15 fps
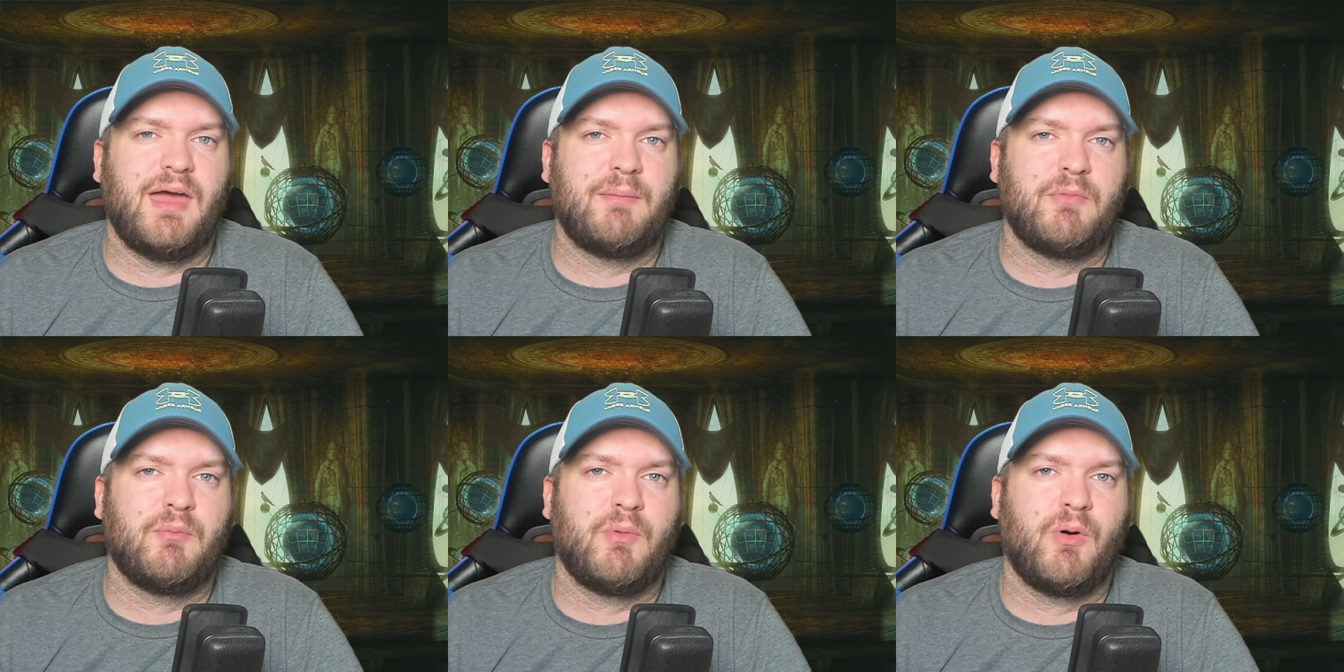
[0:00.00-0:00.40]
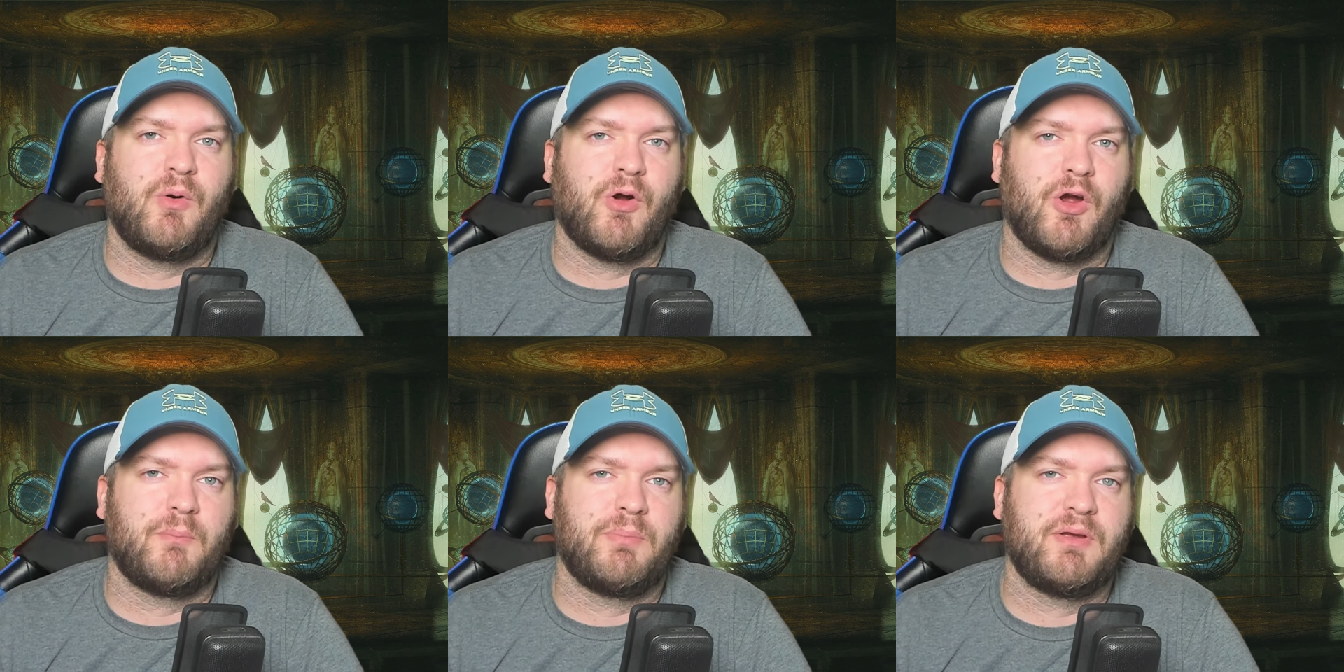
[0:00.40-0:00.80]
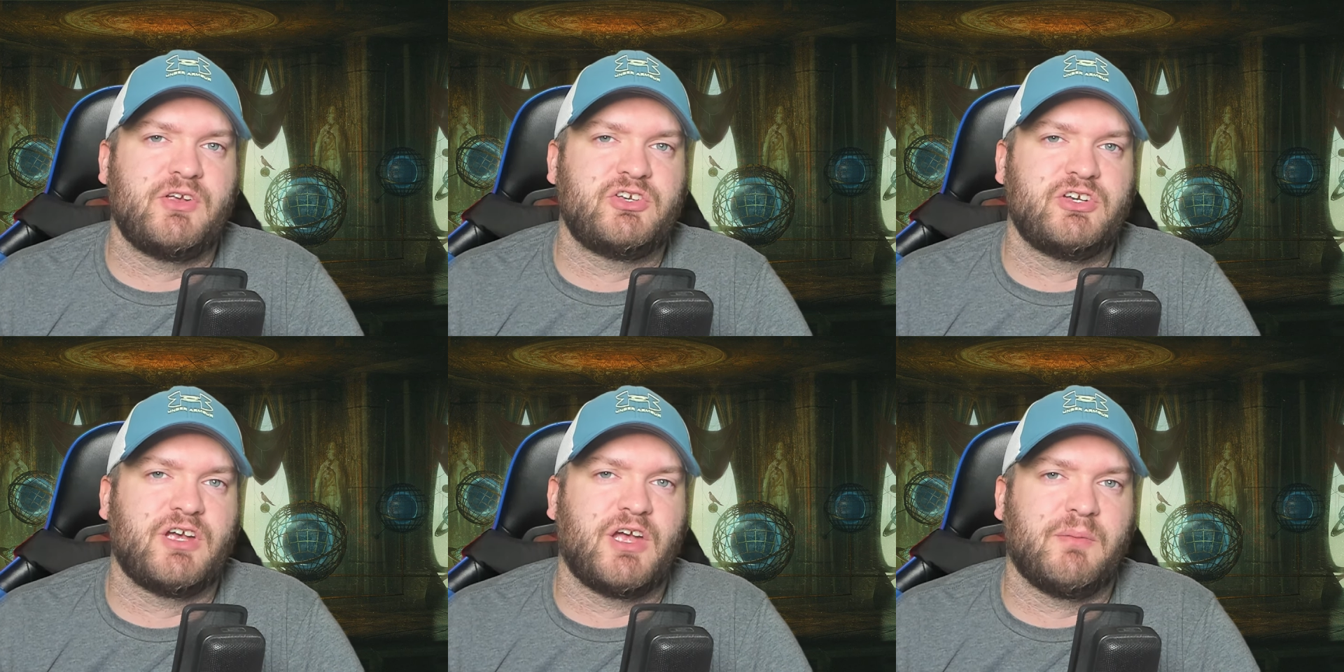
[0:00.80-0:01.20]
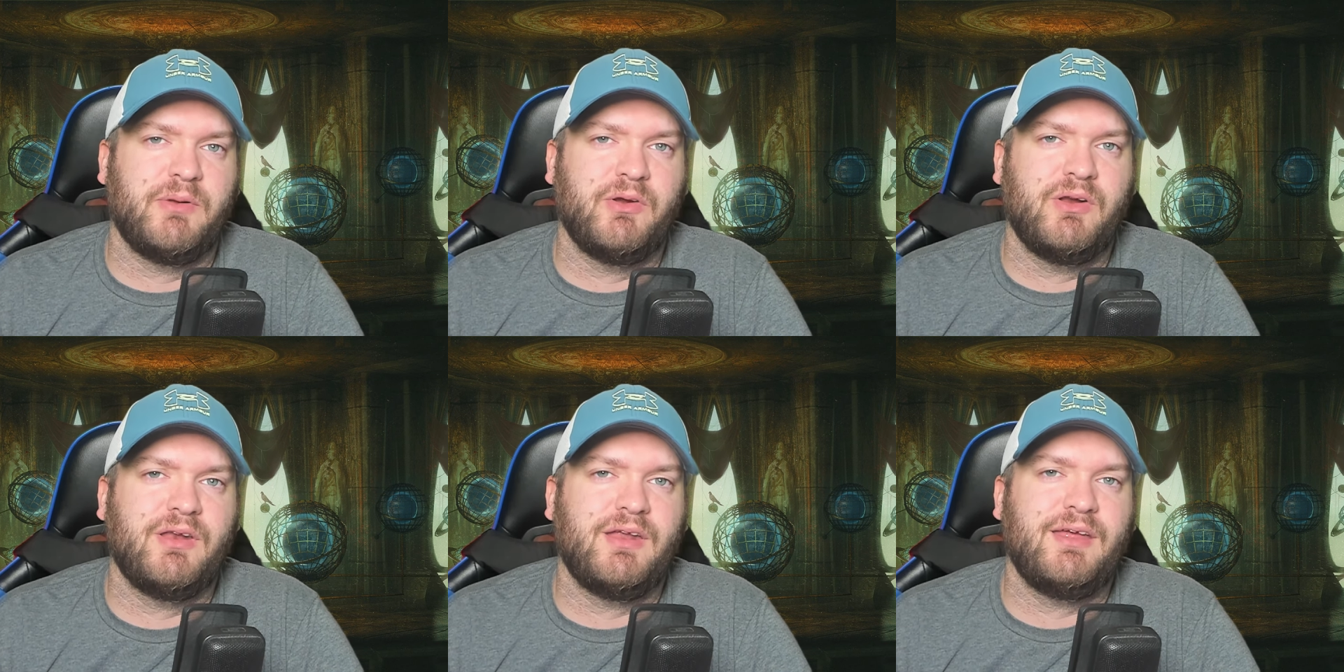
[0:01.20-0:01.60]
MMORPG
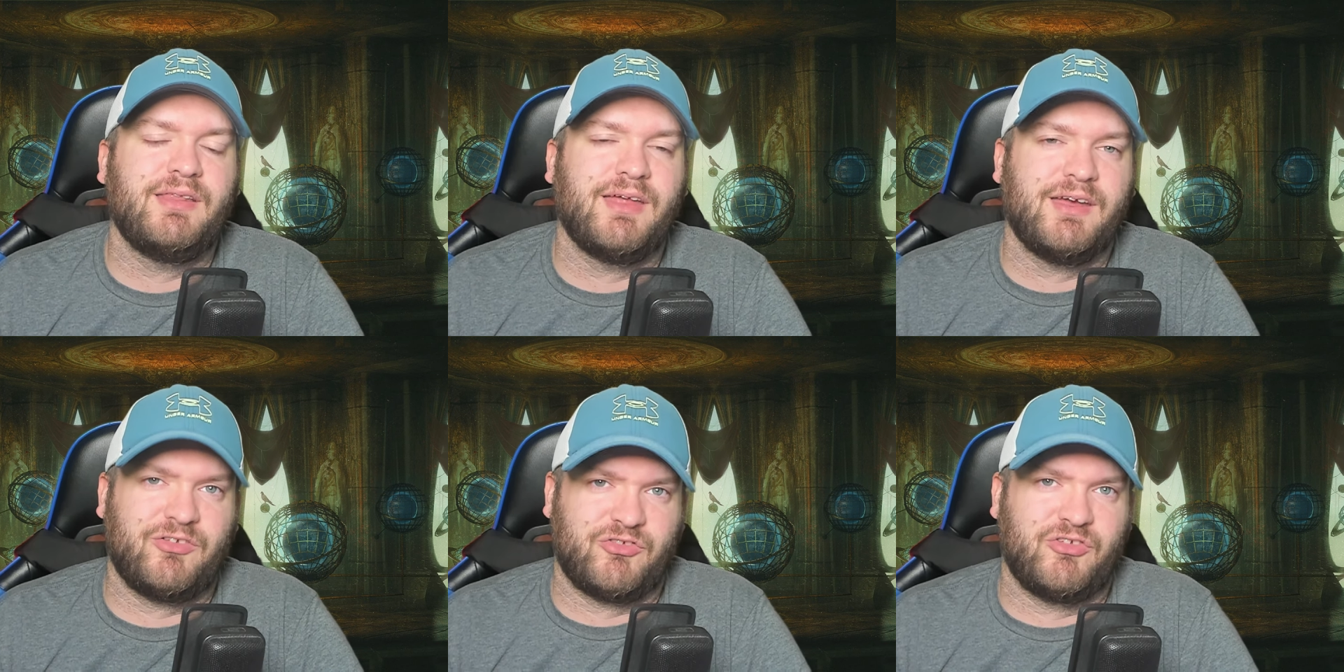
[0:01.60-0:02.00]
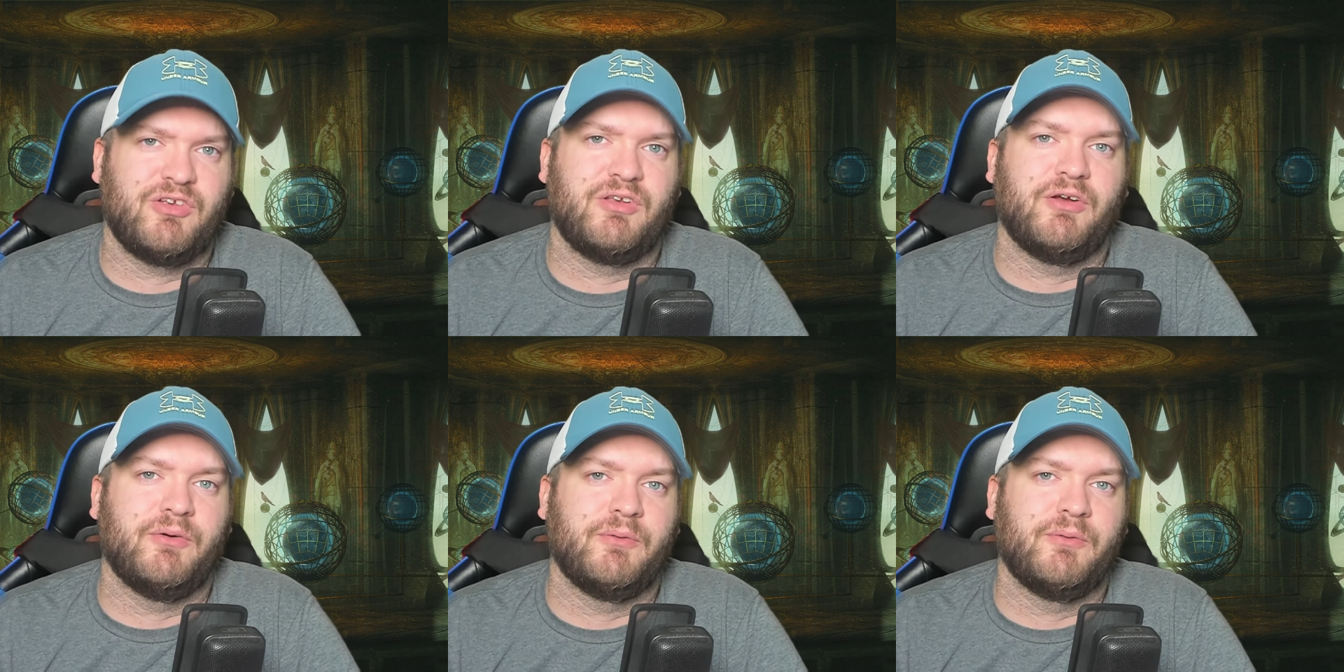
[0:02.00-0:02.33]
community likes to do.